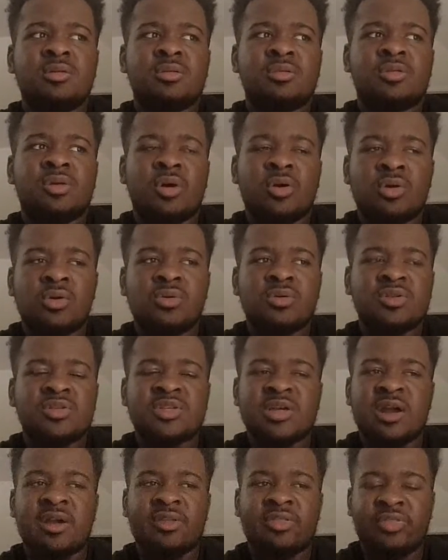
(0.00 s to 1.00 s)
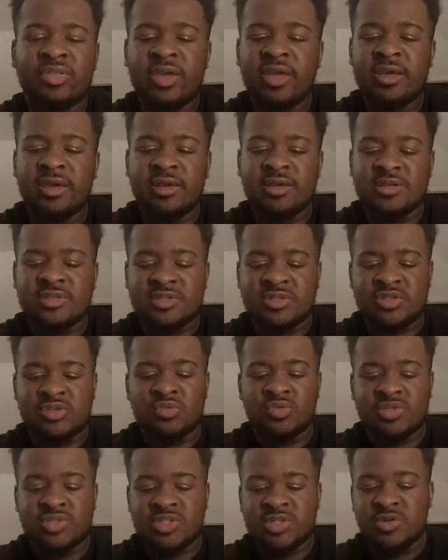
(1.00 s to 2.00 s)
the whole entire thing is
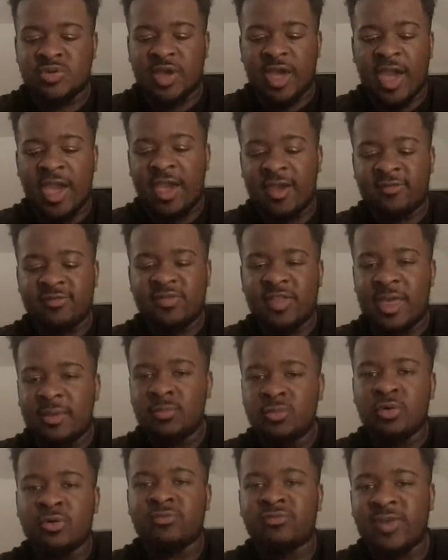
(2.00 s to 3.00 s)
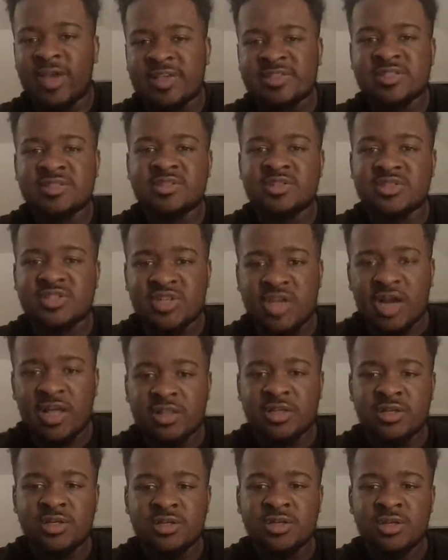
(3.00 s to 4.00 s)
you still have Namor facing
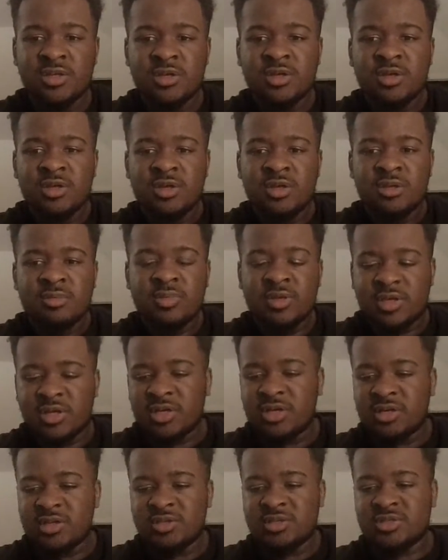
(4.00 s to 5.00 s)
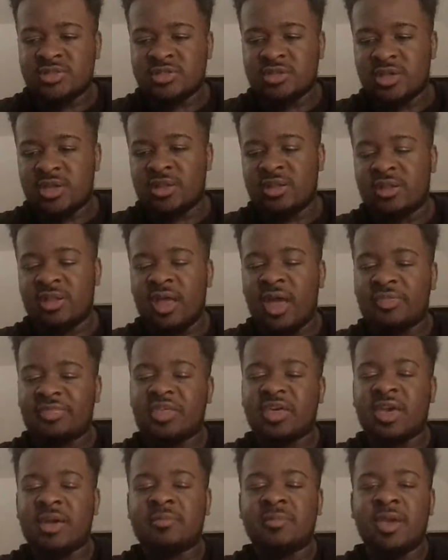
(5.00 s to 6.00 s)
T'Challa. Because, and I
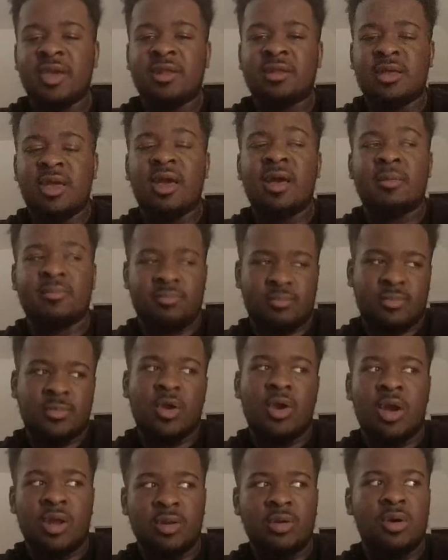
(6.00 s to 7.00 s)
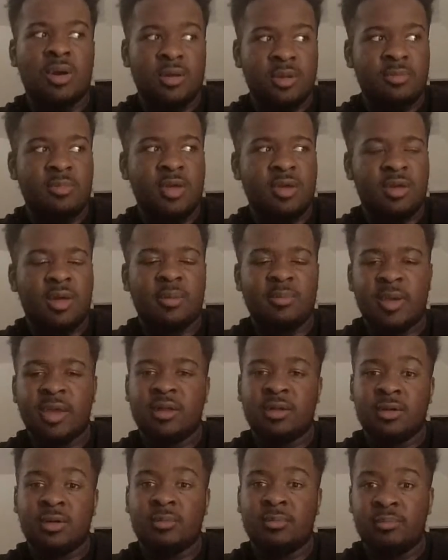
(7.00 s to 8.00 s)
think I made, no, I know I didn't make it. I
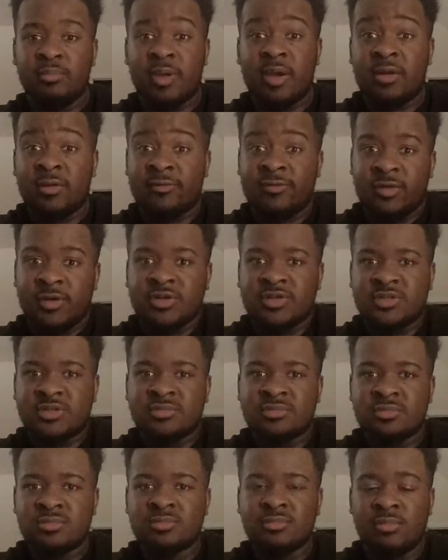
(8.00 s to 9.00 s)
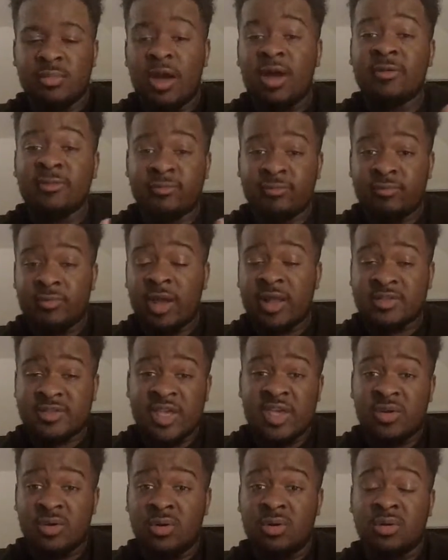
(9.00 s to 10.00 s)
made a better version, my
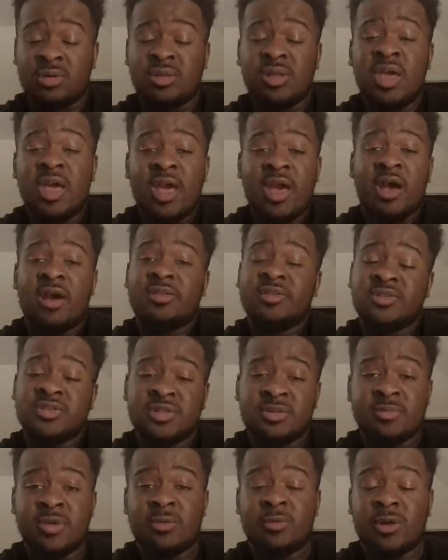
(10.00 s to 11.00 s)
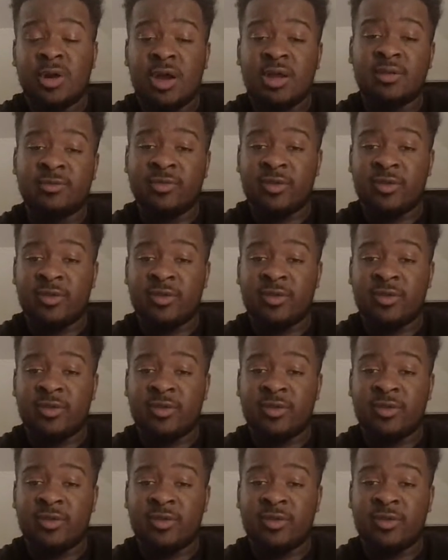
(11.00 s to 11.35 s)
take on how they should have made Wakanda